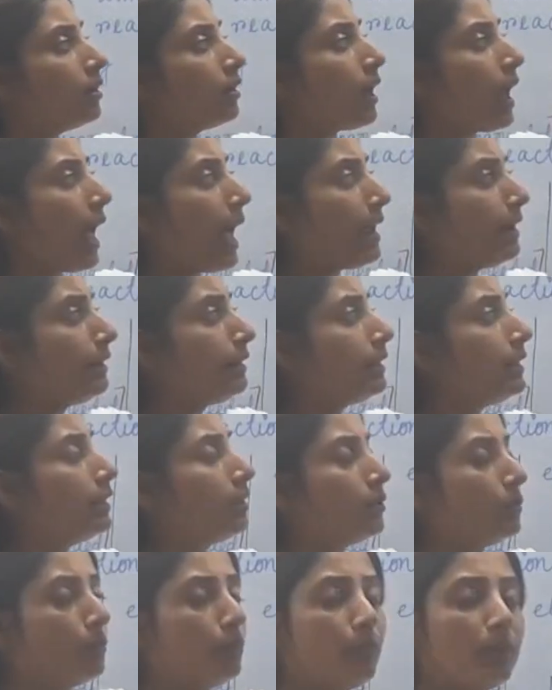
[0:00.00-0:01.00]

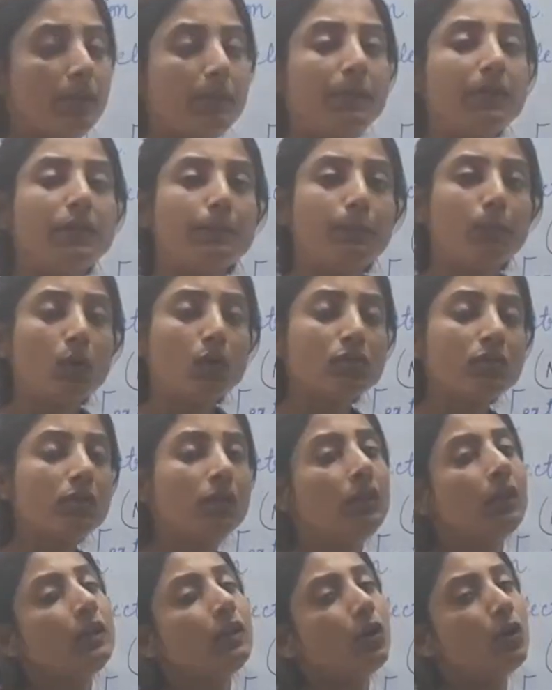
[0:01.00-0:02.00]
and will be
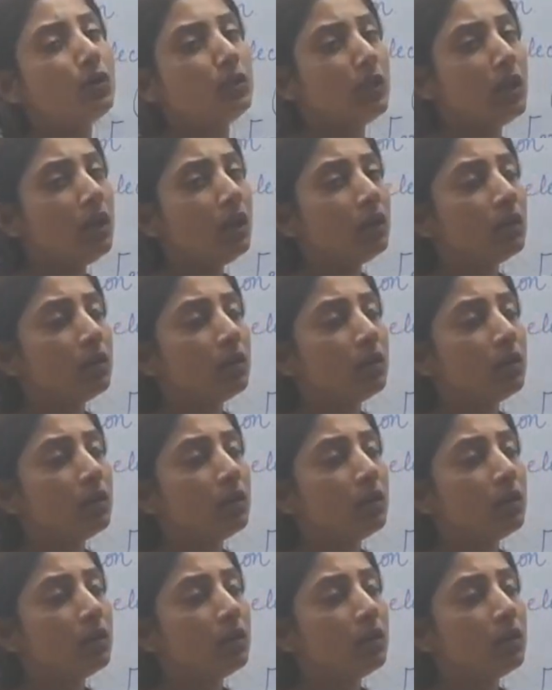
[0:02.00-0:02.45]
deposited on the